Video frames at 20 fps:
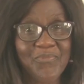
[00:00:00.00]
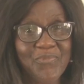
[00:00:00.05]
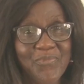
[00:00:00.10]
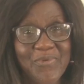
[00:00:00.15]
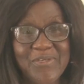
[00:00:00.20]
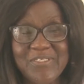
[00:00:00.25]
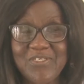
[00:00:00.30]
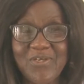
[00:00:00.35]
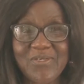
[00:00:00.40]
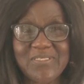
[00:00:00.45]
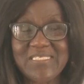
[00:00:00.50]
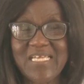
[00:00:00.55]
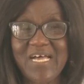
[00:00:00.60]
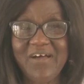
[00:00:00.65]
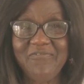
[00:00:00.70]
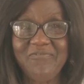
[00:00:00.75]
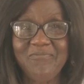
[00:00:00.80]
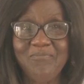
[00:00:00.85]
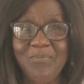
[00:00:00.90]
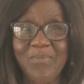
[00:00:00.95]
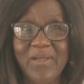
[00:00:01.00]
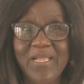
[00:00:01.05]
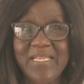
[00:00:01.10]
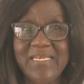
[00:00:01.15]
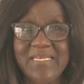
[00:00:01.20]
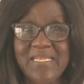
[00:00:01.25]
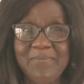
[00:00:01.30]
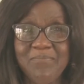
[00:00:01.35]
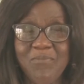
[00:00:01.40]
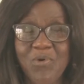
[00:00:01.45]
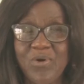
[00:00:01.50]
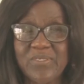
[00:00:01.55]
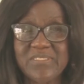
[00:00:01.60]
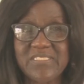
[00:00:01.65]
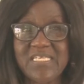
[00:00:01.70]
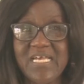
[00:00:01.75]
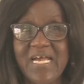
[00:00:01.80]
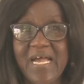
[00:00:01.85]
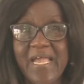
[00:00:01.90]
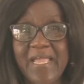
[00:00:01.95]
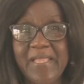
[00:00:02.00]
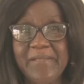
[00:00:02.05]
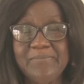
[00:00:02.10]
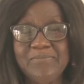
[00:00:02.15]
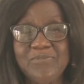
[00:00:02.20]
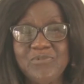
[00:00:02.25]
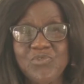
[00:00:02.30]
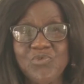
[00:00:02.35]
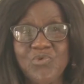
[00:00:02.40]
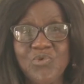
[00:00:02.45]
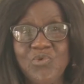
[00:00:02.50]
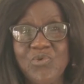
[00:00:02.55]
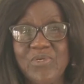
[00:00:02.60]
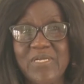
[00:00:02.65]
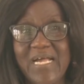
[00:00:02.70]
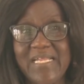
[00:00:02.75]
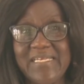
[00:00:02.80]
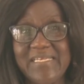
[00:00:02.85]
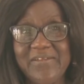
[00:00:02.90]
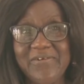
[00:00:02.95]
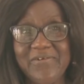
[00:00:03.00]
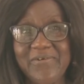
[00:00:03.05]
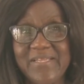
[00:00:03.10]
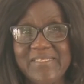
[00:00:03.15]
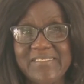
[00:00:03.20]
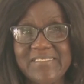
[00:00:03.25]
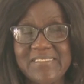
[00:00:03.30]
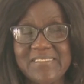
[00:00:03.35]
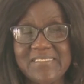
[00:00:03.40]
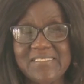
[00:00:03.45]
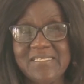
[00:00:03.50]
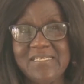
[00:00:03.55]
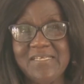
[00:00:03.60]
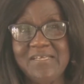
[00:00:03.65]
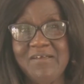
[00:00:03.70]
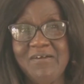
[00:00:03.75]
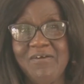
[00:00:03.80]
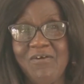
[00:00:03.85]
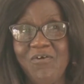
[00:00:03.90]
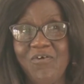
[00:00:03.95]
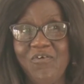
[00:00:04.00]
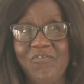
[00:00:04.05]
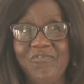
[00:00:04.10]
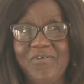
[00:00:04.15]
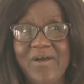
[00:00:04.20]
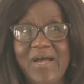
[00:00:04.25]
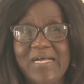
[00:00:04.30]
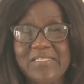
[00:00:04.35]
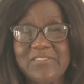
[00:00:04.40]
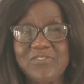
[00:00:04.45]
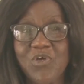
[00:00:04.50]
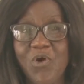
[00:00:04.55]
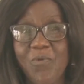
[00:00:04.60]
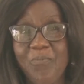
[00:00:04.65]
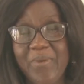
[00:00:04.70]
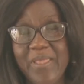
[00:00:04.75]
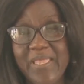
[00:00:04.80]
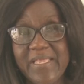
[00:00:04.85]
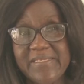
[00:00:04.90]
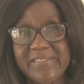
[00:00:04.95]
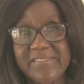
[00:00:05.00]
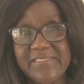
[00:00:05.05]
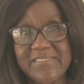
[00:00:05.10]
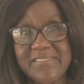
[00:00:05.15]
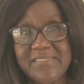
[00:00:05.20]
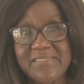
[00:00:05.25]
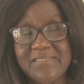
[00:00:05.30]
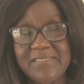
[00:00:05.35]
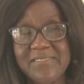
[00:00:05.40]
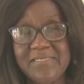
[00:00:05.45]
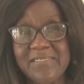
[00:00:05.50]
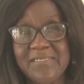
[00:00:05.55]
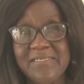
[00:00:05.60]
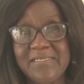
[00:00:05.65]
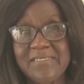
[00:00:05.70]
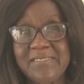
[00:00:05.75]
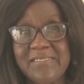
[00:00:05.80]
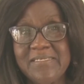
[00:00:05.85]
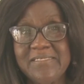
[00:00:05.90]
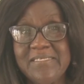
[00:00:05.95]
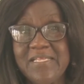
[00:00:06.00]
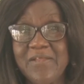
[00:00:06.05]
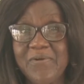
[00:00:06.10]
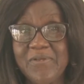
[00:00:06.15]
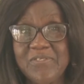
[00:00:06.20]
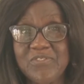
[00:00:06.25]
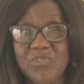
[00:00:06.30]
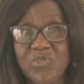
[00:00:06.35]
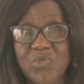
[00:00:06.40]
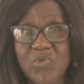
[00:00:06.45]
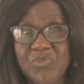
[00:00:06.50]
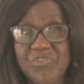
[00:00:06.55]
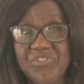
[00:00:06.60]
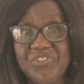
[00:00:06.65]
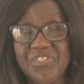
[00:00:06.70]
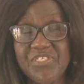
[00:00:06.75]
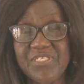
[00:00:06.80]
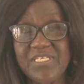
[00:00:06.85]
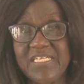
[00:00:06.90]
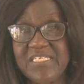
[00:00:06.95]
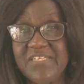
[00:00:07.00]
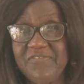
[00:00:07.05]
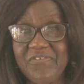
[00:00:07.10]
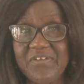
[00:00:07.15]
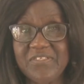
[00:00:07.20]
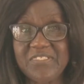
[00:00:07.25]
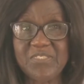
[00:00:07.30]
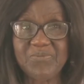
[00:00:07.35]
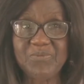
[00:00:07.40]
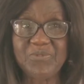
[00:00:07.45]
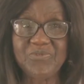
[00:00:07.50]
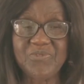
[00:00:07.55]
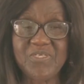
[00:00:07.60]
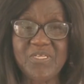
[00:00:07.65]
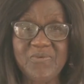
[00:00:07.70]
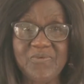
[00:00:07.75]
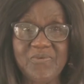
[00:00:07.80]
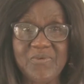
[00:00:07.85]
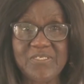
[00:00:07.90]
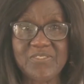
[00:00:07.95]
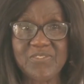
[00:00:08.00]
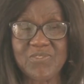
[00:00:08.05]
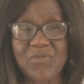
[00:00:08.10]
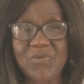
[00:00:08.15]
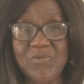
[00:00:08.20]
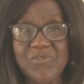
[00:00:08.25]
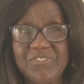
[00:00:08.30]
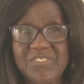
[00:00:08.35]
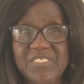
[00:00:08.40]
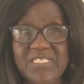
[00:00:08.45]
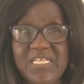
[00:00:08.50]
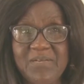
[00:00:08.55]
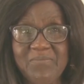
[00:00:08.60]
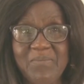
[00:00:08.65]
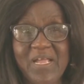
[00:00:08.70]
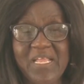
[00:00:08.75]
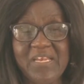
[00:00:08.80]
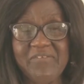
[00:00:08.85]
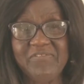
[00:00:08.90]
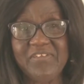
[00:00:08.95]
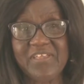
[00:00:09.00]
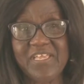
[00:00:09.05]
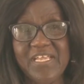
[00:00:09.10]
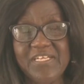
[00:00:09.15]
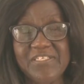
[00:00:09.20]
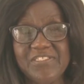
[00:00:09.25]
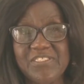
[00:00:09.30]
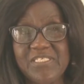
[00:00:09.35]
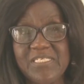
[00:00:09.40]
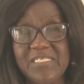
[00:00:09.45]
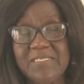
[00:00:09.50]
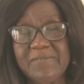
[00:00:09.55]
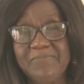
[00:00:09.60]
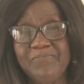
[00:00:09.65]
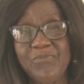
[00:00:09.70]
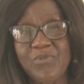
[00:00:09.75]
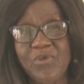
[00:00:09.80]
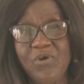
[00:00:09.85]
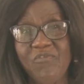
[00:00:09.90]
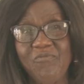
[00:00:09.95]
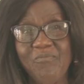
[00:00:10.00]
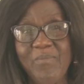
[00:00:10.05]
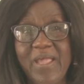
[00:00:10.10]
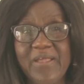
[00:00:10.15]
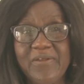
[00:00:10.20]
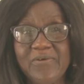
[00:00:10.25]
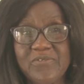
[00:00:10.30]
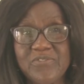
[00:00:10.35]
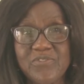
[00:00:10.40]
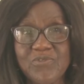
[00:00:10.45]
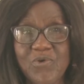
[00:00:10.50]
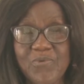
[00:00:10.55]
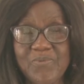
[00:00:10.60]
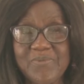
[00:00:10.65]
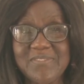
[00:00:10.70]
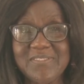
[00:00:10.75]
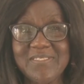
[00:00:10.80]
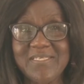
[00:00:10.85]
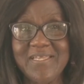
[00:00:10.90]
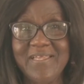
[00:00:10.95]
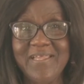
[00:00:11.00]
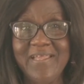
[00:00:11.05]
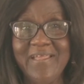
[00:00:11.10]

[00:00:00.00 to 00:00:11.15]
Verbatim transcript: we don't have any more time to look at the rest of our topics, the resolution, the differences between resolution and magnification of microscopes,